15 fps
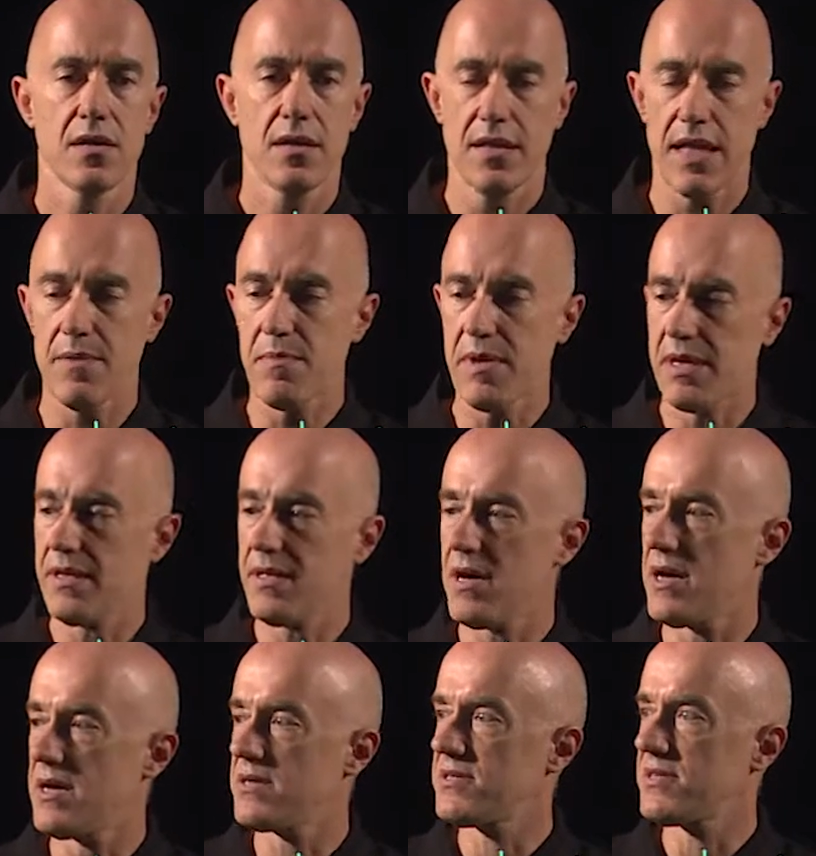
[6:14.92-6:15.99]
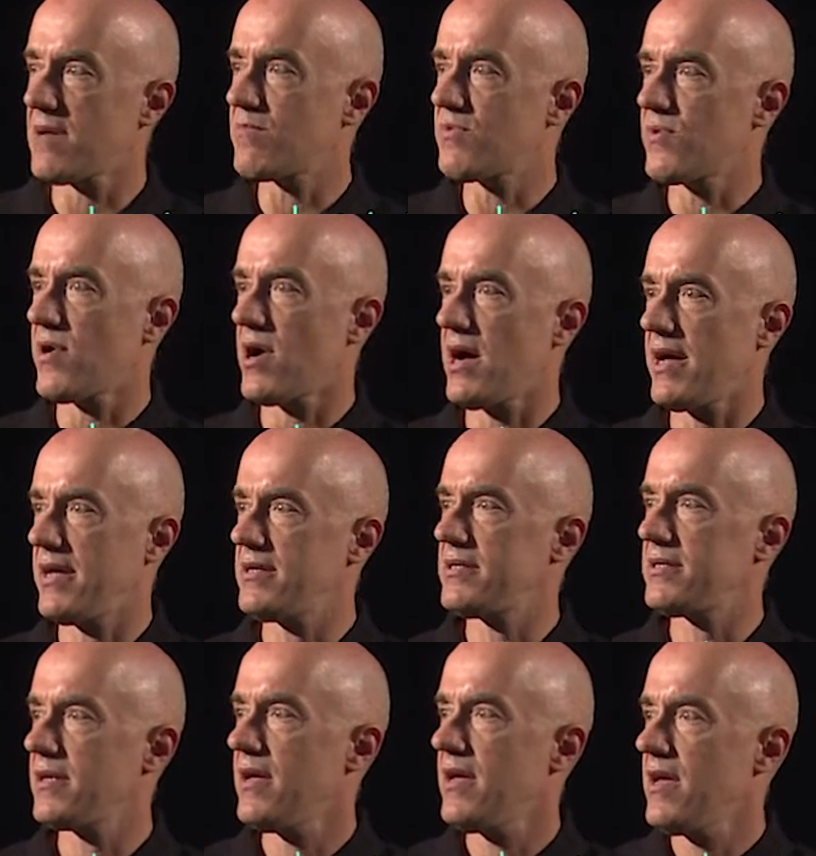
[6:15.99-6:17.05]
Let me uh,
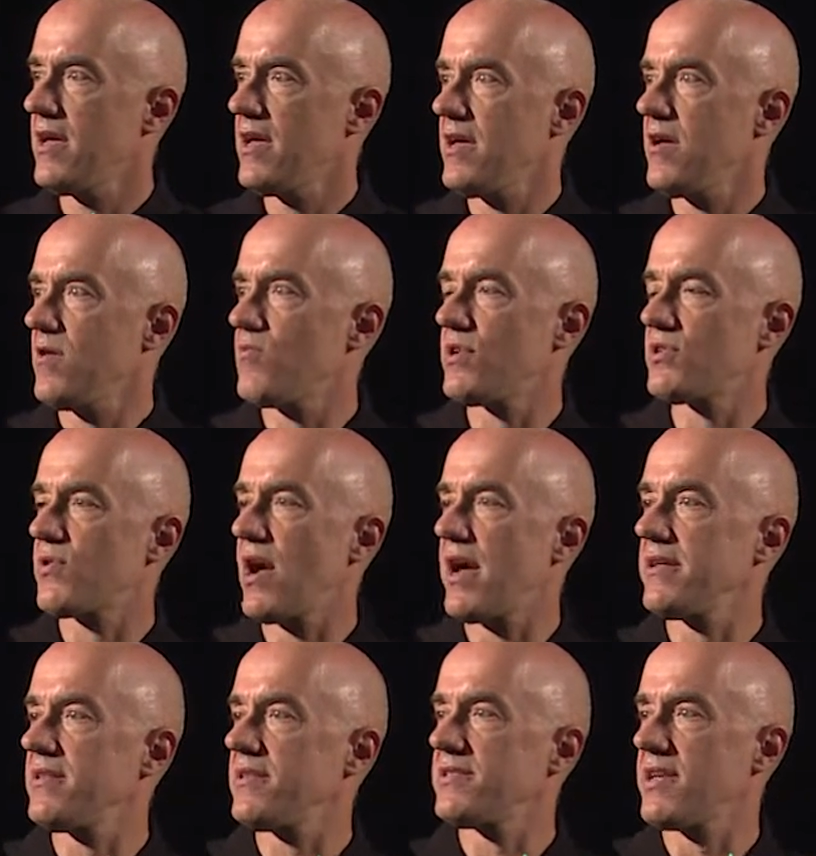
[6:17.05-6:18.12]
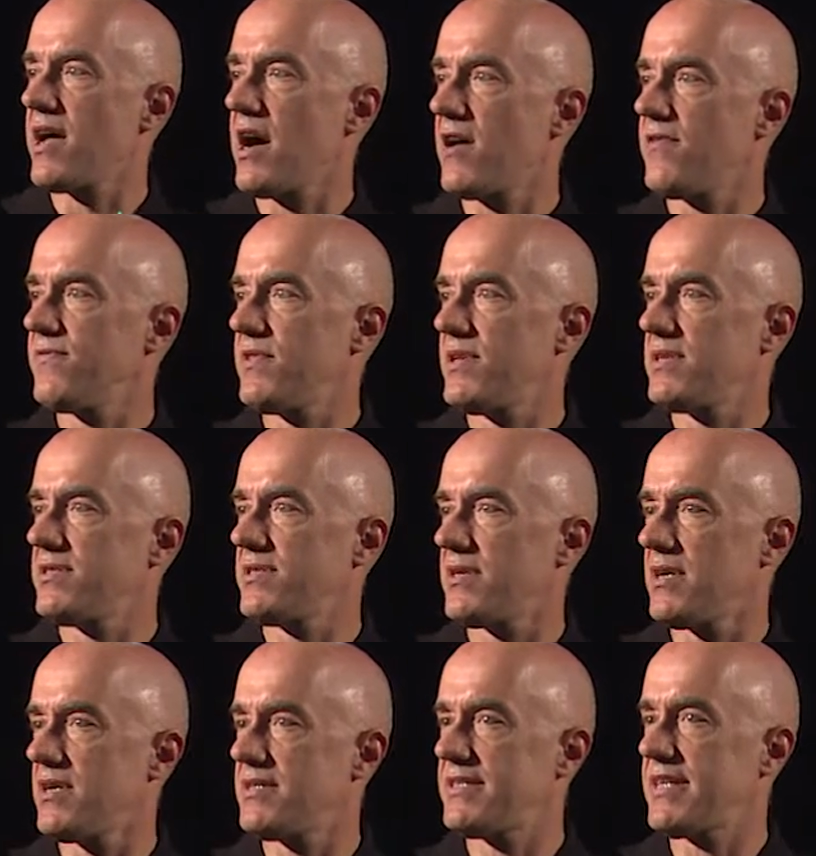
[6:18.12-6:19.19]
summarize. We're trying to solve this
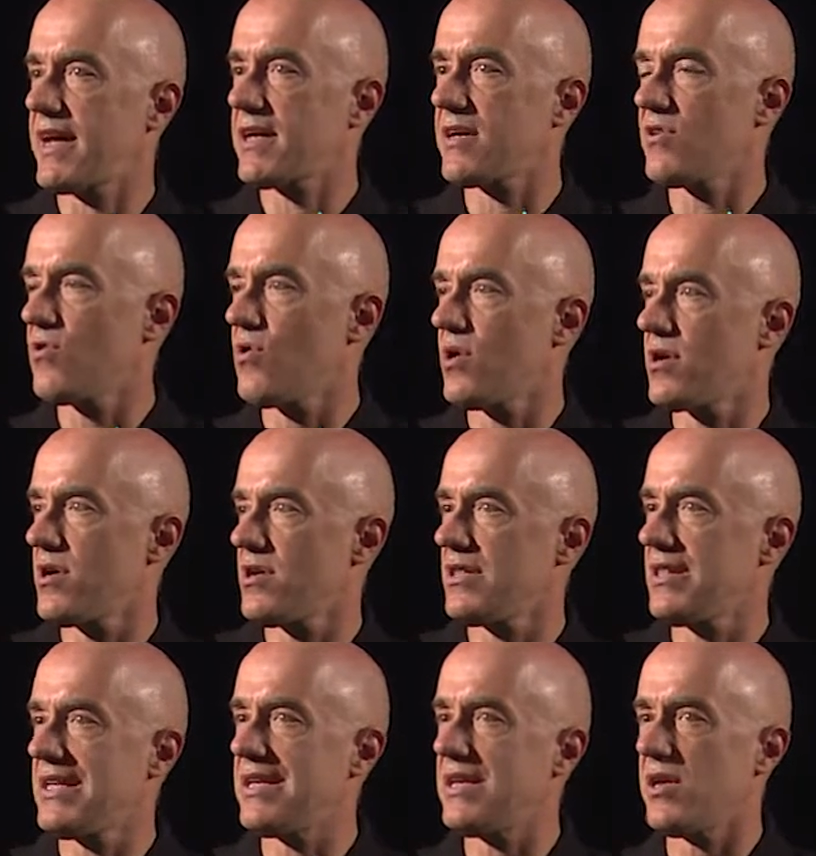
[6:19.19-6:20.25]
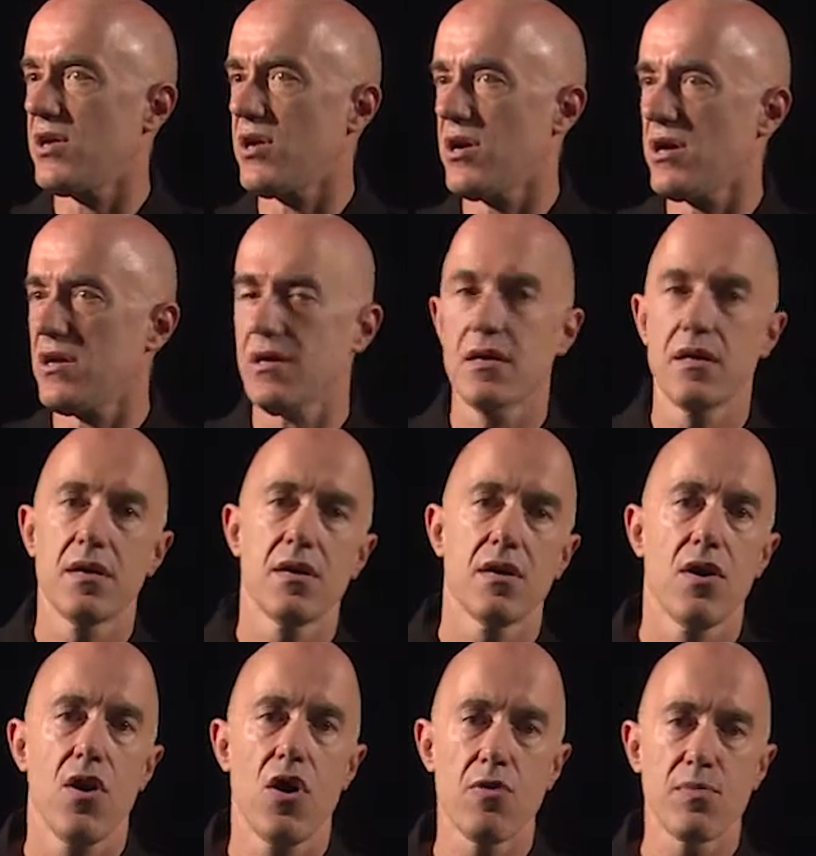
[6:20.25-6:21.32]
uh, second-order linear
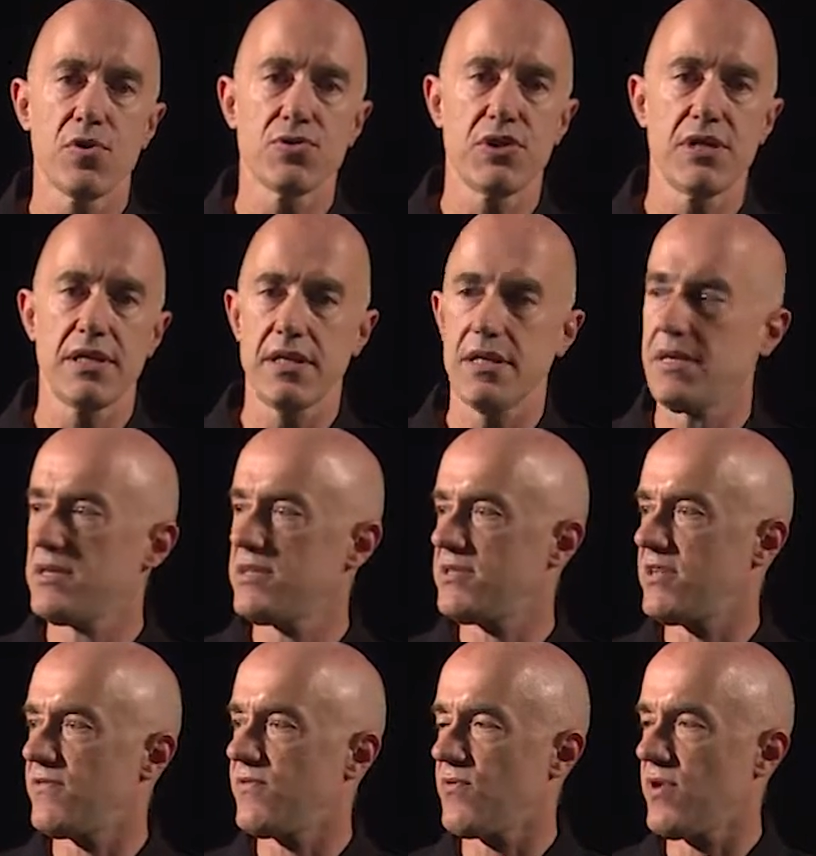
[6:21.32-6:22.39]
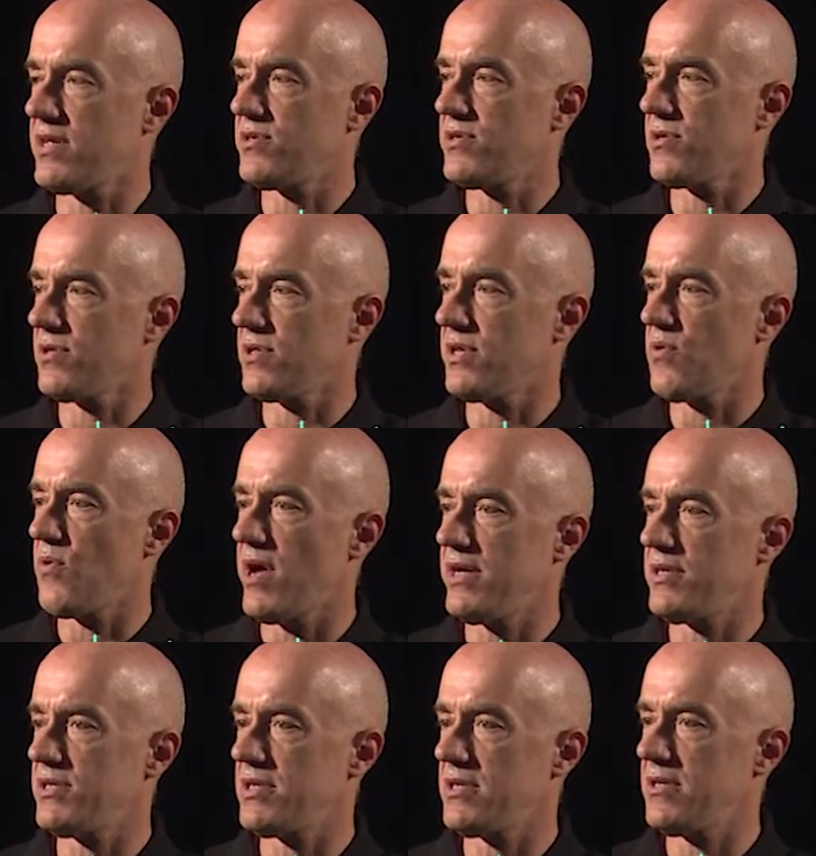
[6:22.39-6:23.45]
homogeneous differential
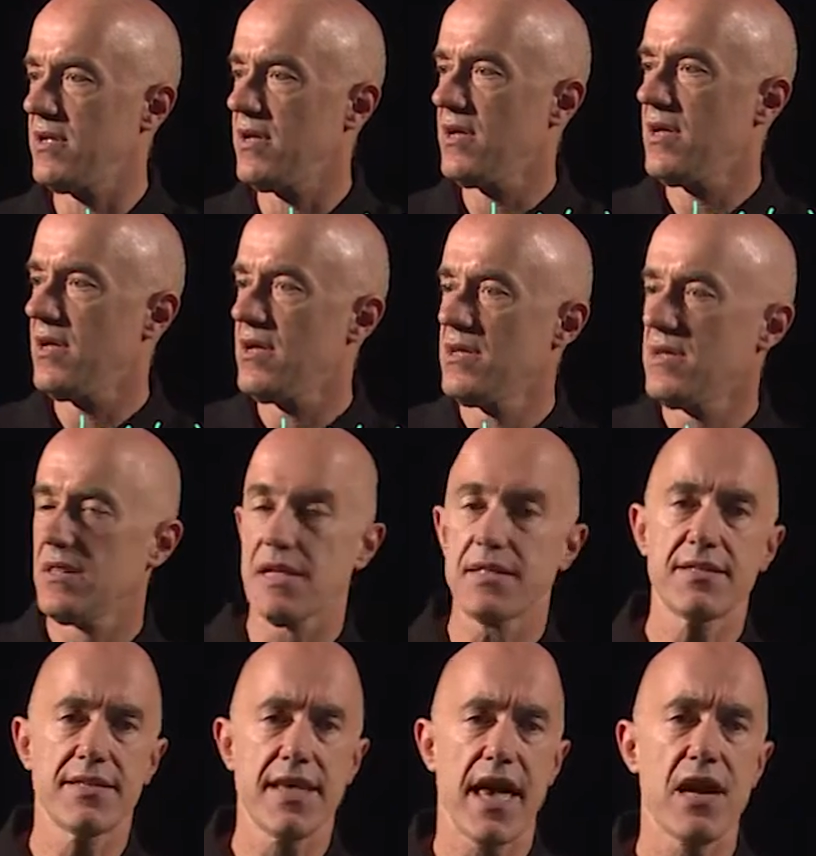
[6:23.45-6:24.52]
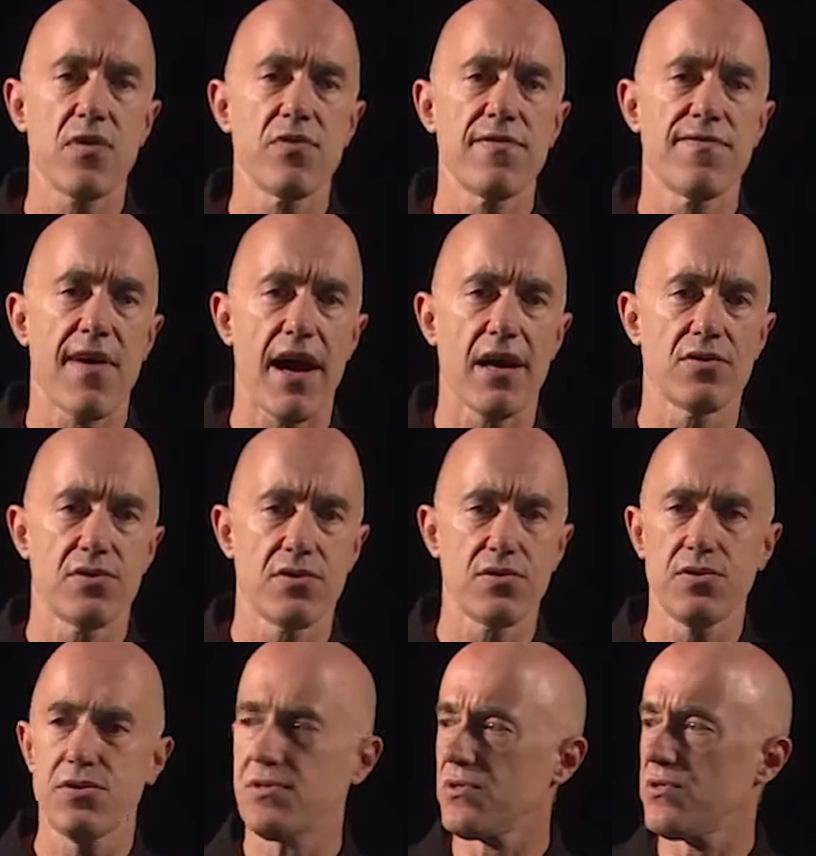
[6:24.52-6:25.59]
equation. Let's say we found
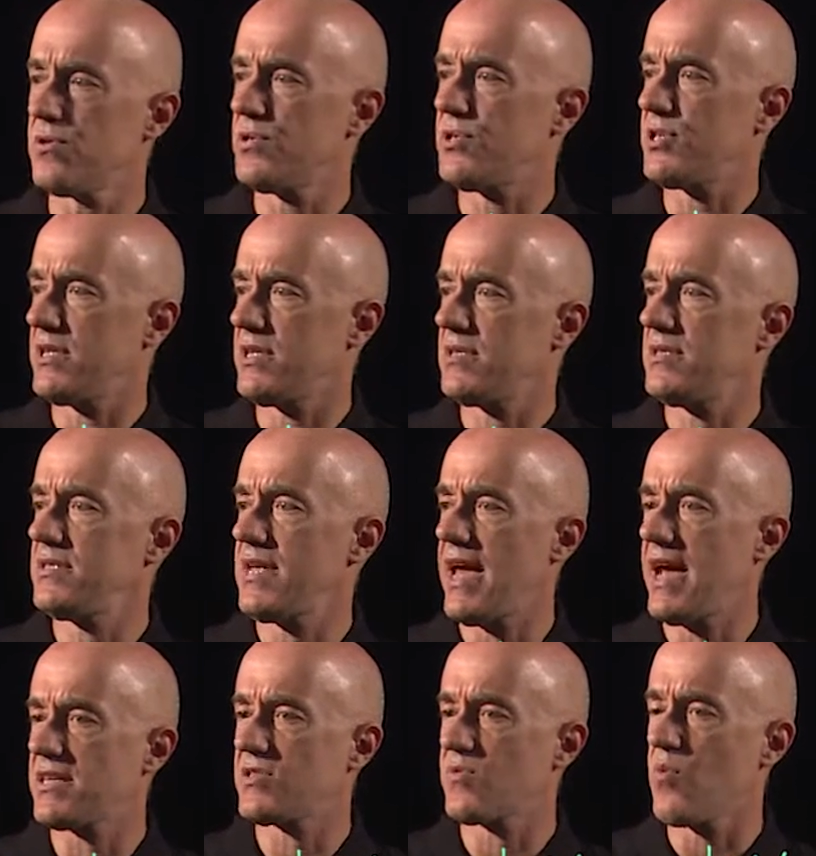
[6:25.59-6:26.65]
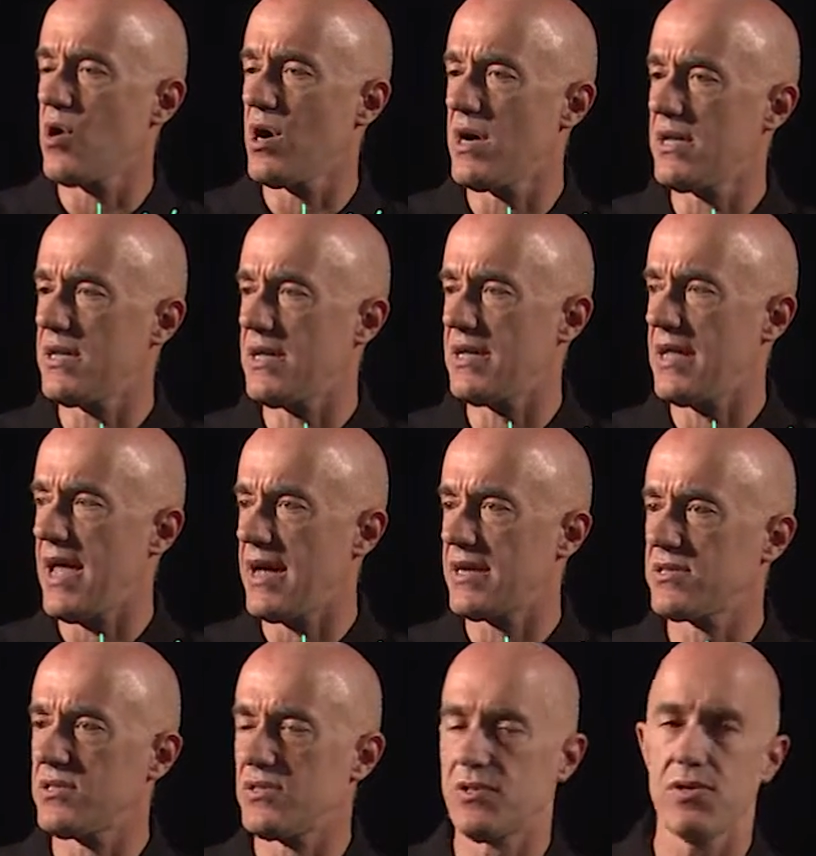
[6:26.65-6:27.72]
two solutions, x1 and
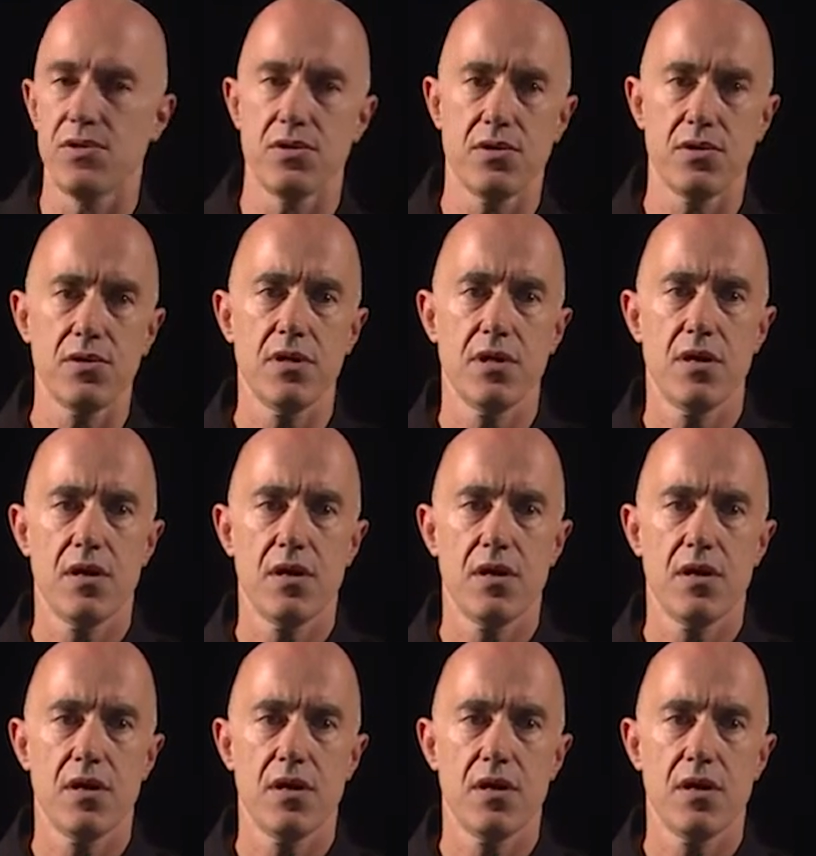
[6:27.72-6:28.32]
x2.